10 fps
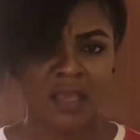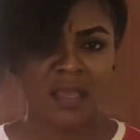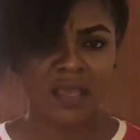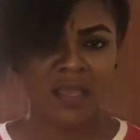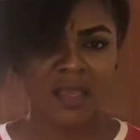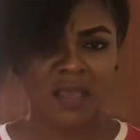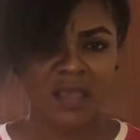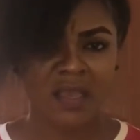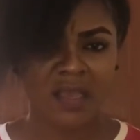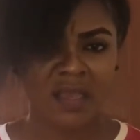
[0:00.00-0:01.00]

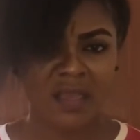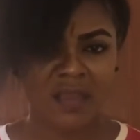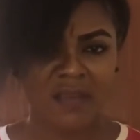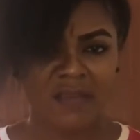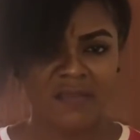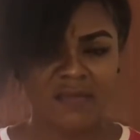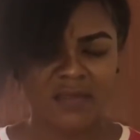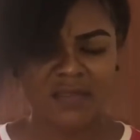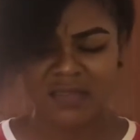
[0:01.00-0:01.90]
[no speech]